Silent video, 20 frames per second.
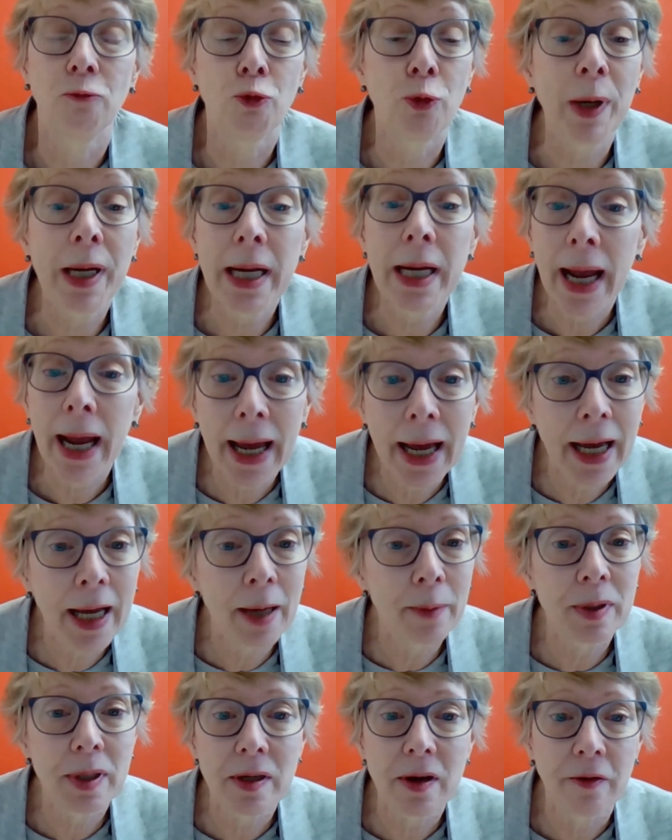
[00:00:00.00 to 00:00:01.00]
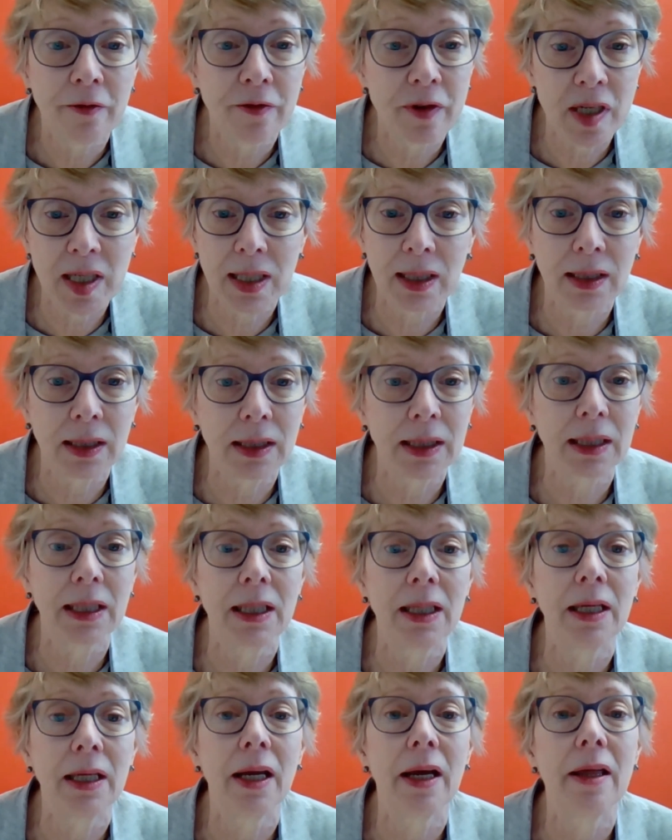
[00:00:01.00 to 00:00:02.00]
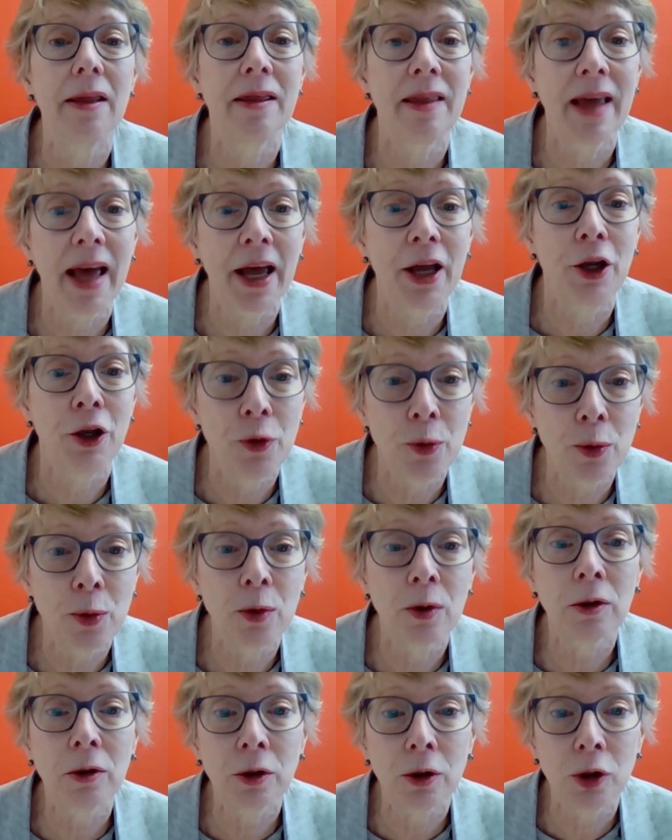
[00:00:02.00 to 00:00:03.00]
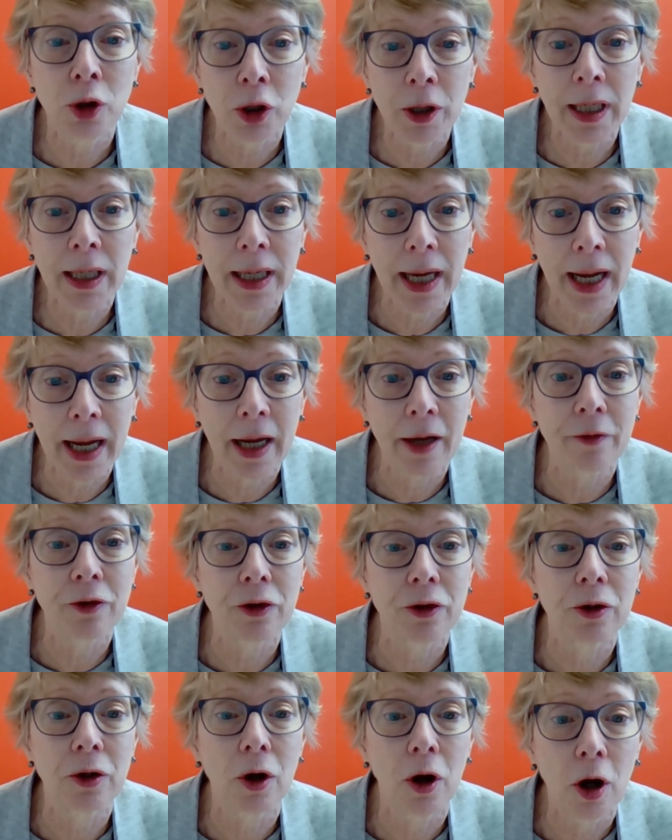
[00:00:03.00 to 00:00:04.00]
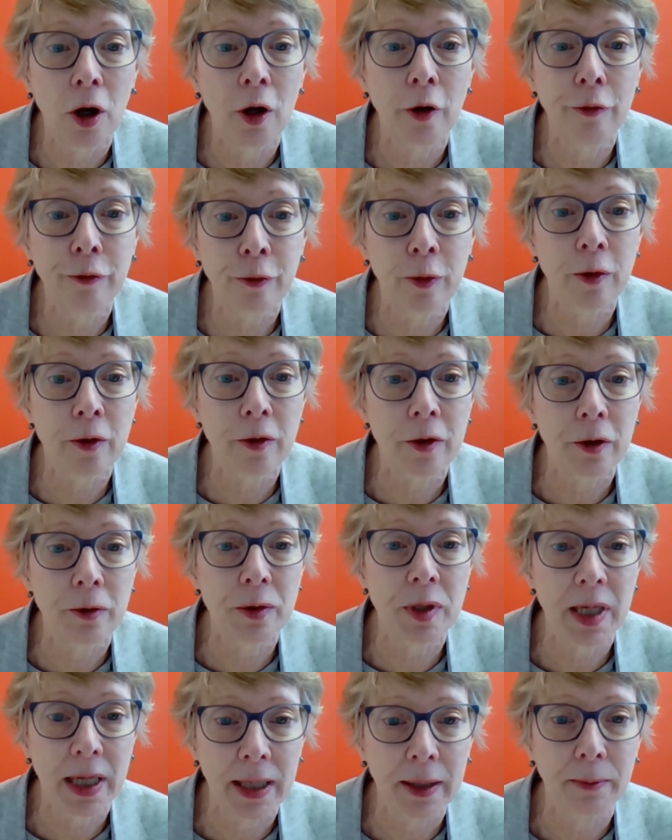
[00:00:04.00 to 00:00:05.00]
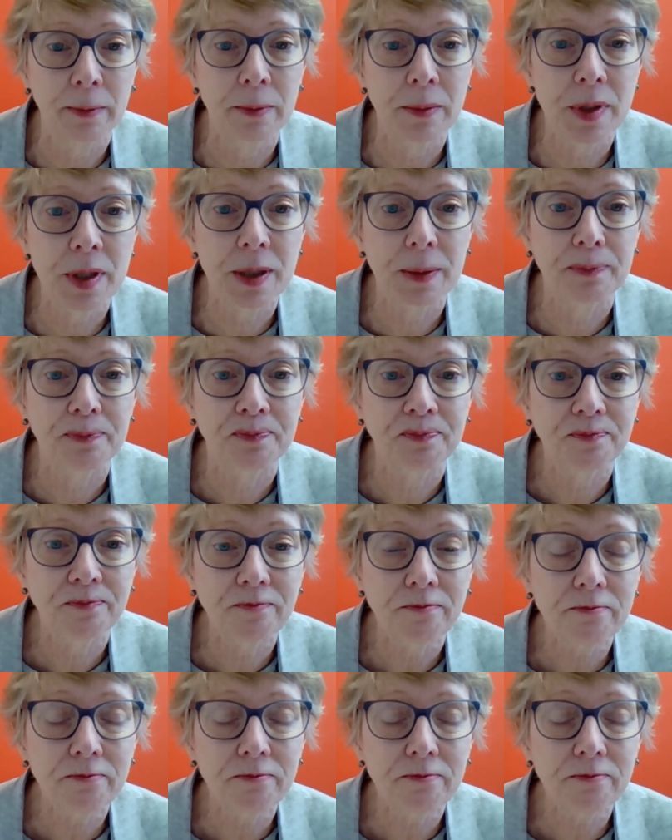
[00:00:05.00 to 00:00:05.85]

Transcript: rehab facility, that you're looking after all 4 of those M's.